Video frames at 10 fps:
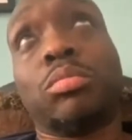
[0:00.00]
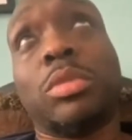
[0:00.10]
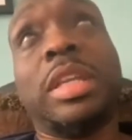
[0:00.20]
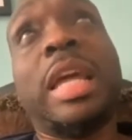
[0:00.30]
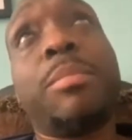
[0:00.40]

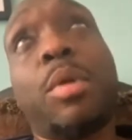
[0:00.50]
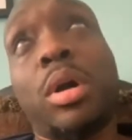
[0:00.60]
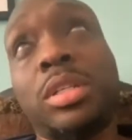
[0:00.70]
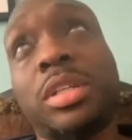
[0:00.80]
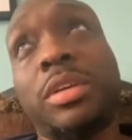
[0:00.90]
late
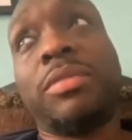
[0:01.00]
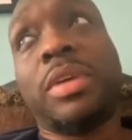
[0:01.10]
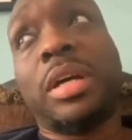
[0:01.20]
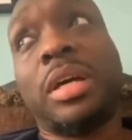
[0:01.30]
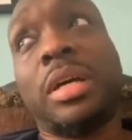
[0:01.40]
March of
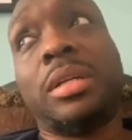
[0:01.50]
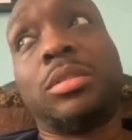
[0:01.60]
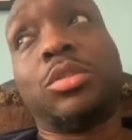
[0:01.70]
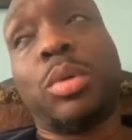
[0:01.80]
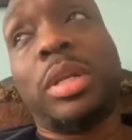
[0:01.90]

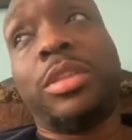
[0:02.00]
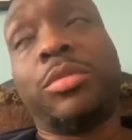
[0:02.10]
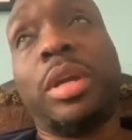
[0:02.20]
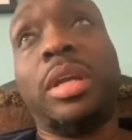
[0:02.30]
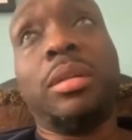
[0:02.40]

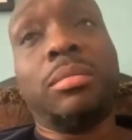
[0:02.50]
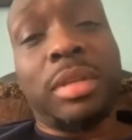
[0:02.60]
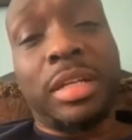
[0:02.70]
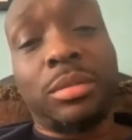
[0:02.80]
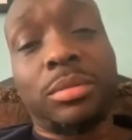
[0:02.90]
23,
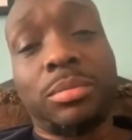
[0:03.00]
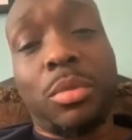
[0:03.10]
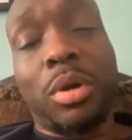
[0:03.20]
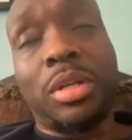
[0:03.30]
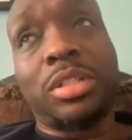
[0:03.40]
like
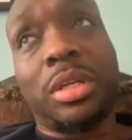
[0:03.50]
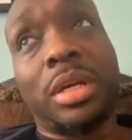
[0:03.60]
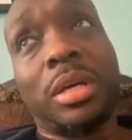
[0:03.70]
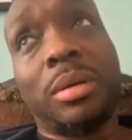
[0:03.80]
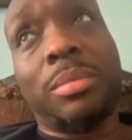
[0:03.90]
March,
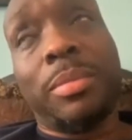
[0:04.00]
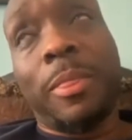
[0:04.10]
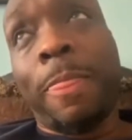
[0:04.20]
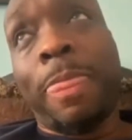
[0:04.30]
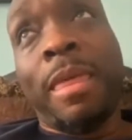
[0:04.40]

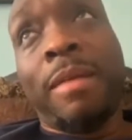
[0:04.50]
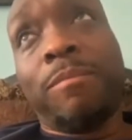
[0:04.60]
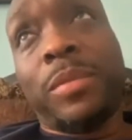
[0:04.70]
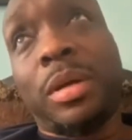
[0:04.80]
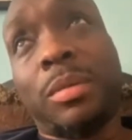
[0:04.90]

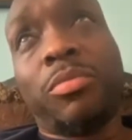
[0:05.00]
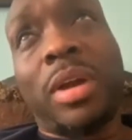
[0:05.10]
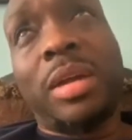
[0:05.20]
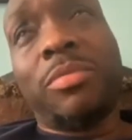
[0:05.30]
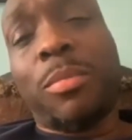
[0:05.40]

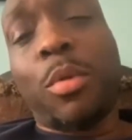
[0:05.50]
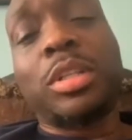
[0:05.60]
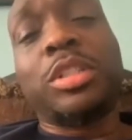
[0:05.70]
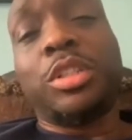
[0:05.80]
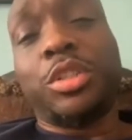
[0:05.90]
probably from
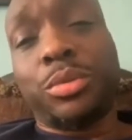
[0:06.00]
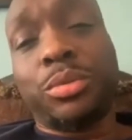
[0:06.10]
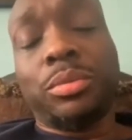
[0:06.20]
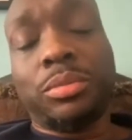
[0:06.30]
March to June.